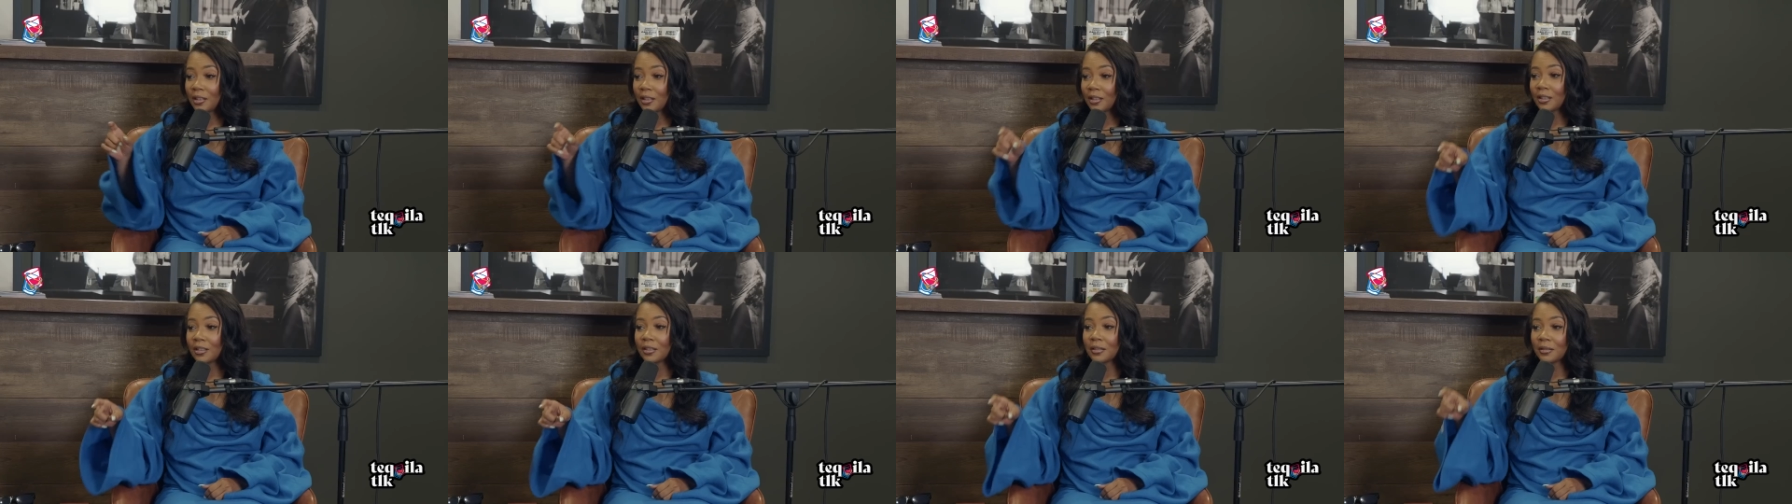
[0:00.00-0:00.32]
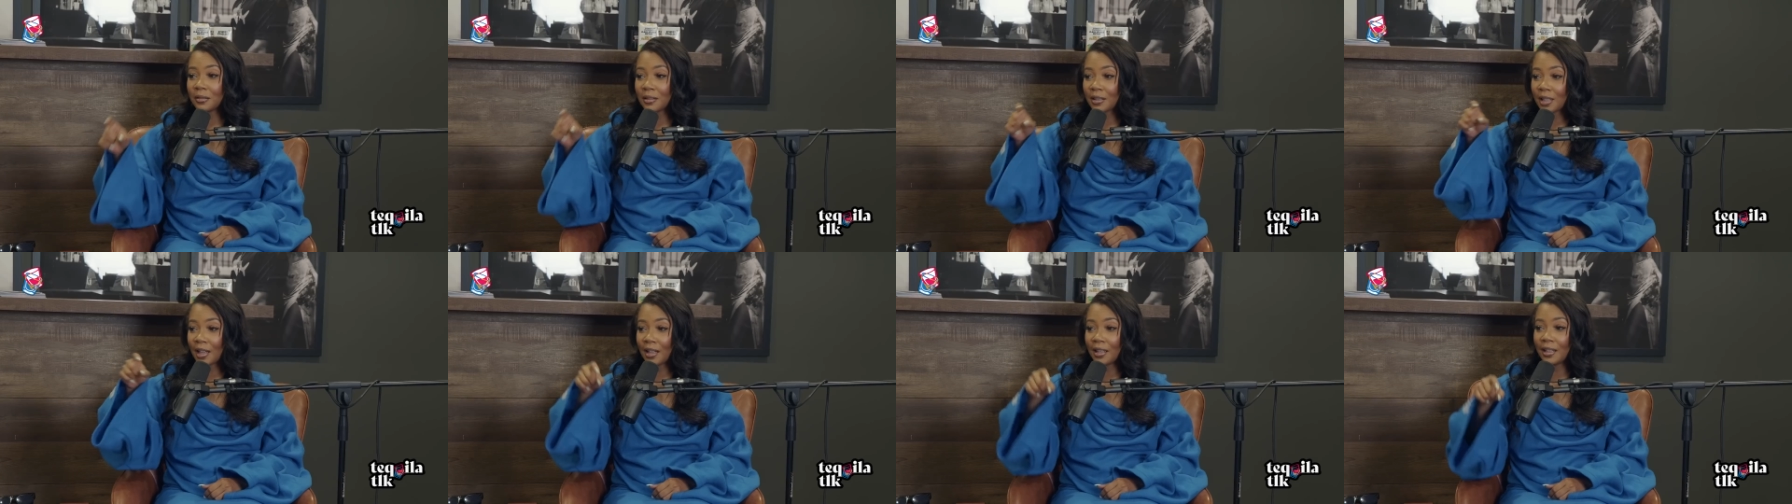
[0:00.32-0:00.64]
you're
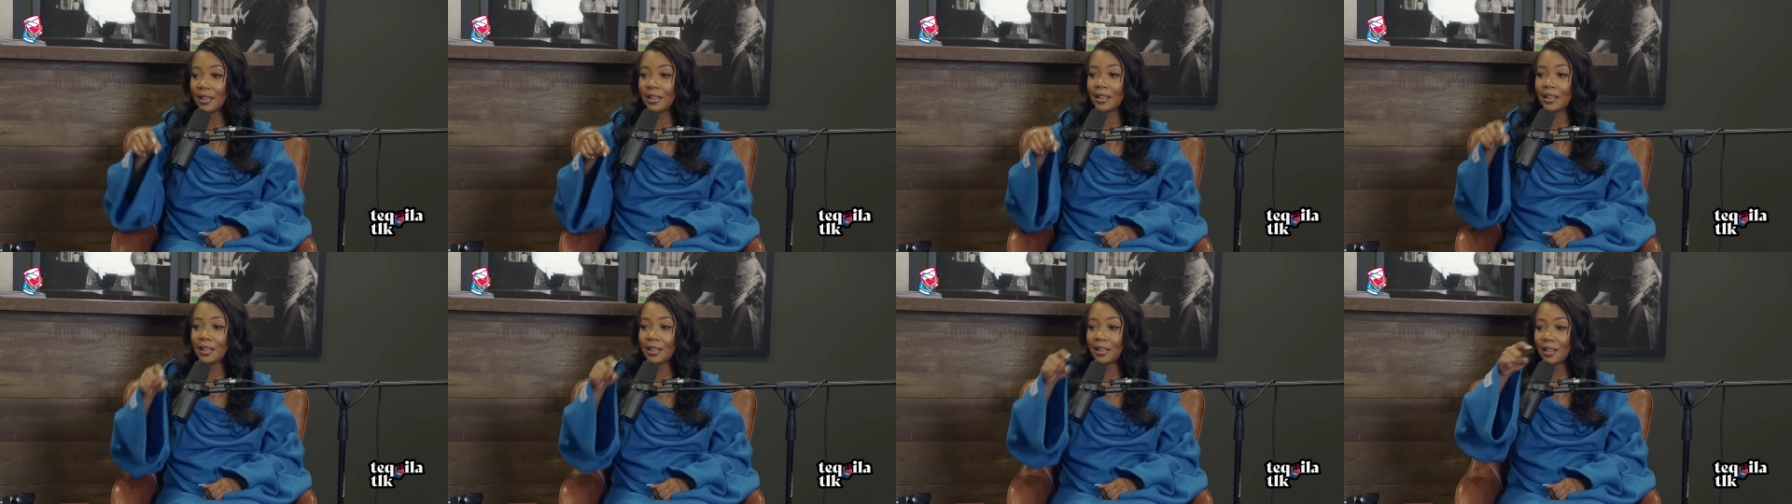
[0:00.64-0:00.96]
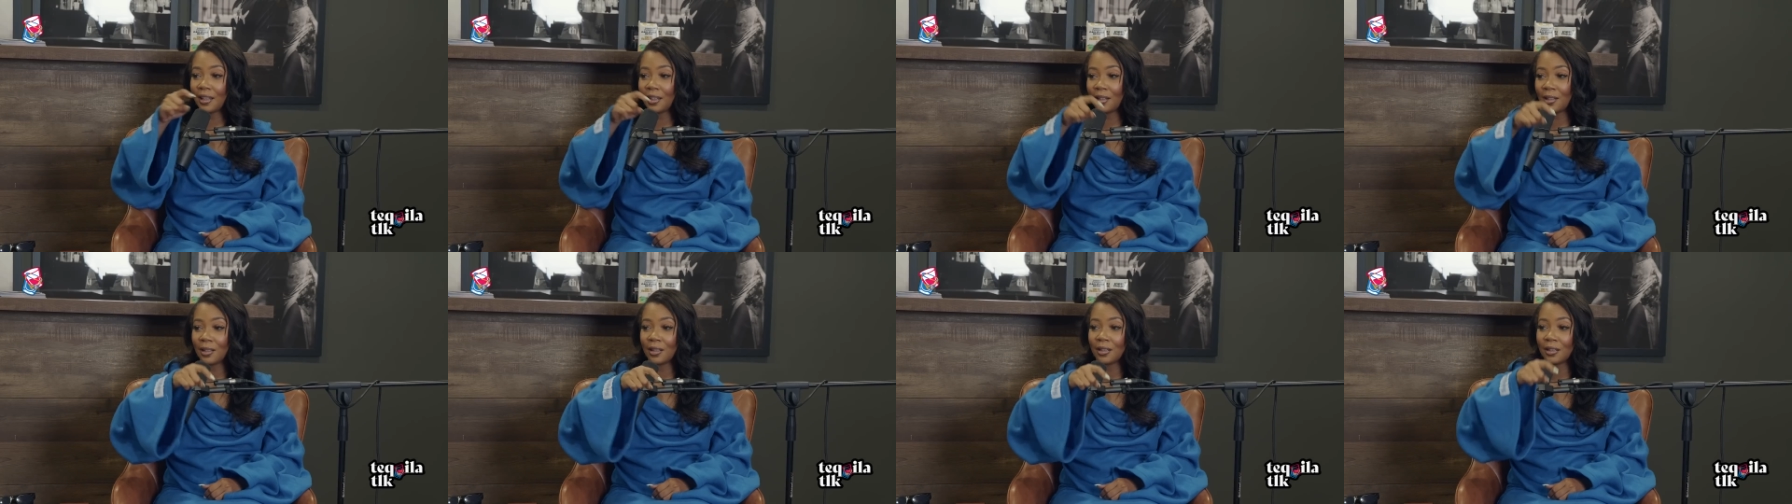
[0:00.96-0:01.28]
telling it
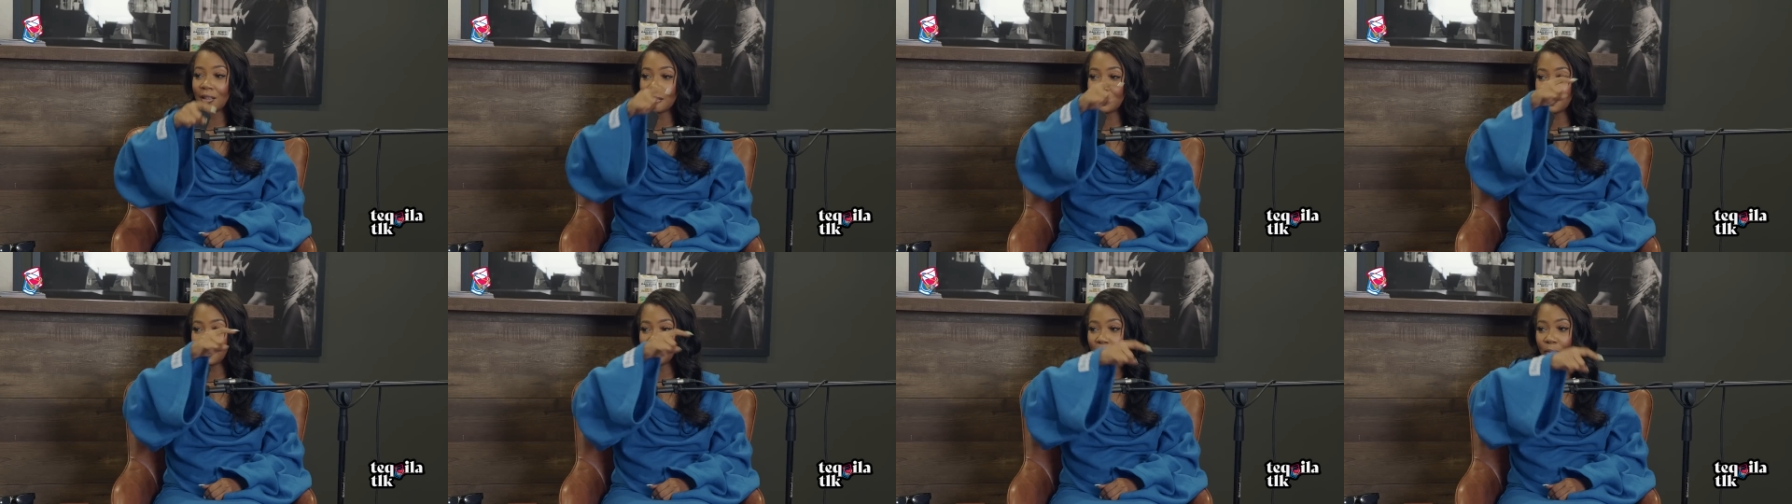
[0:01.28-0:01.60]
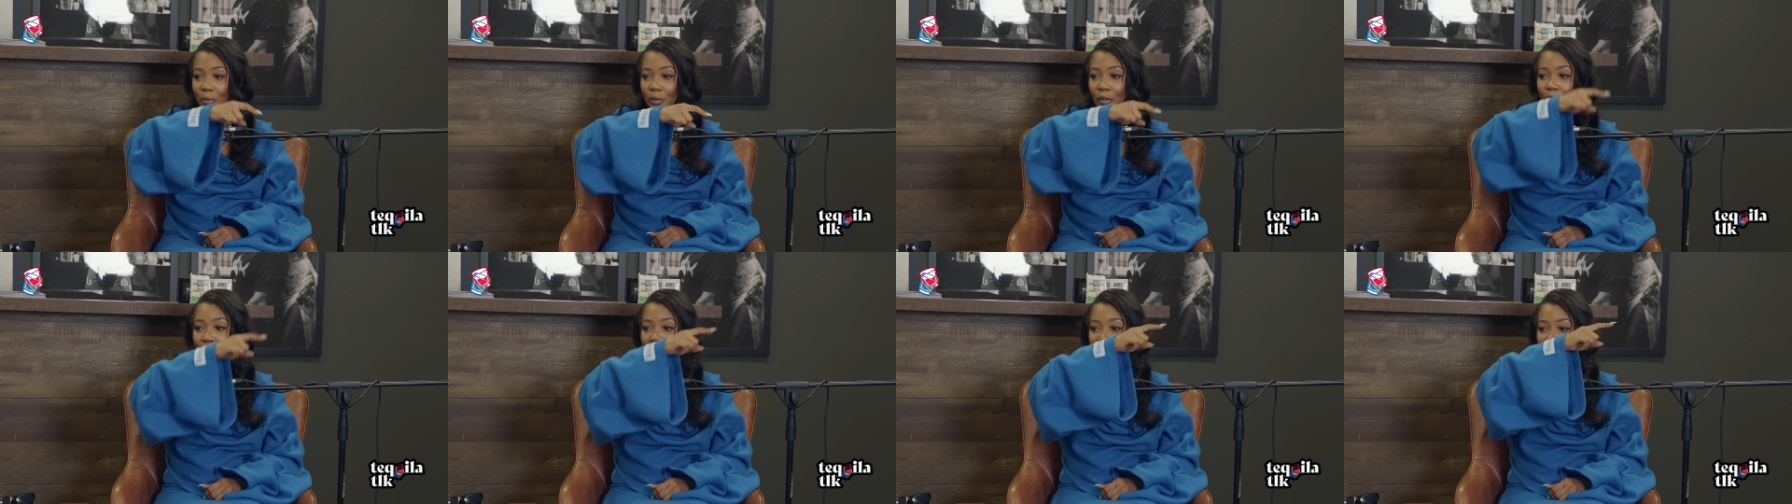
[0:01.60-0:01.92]
in a
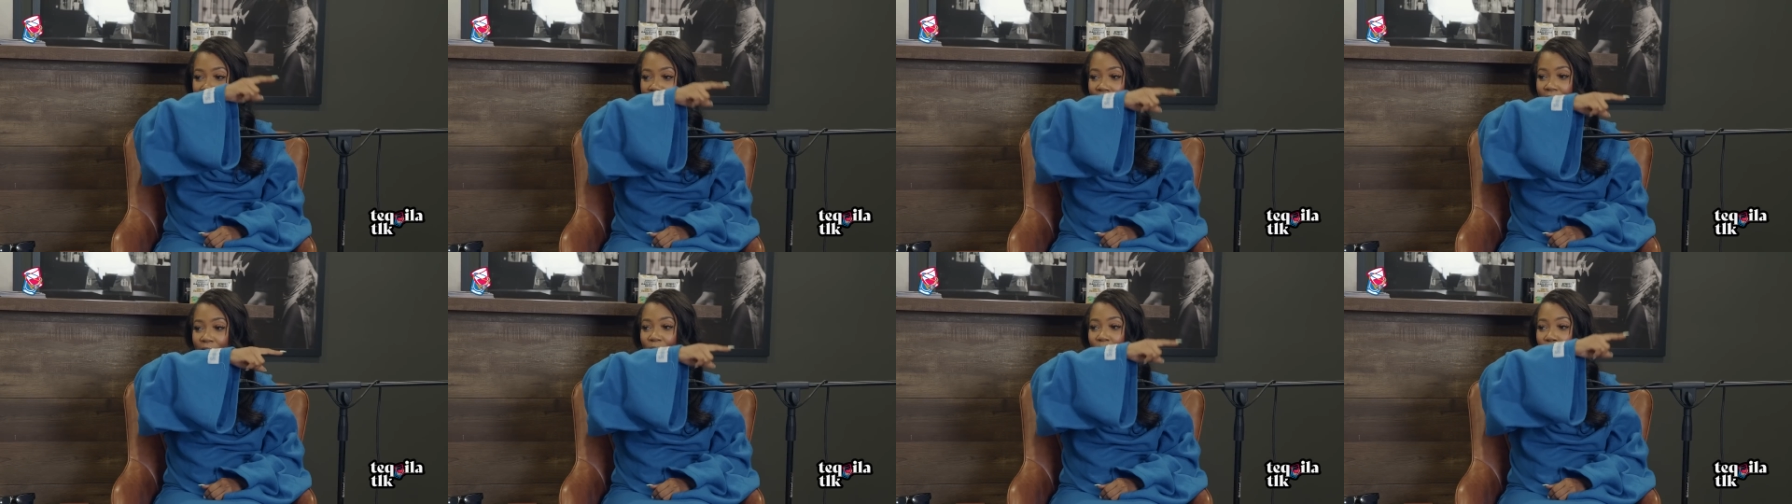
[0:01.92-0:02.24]
progressive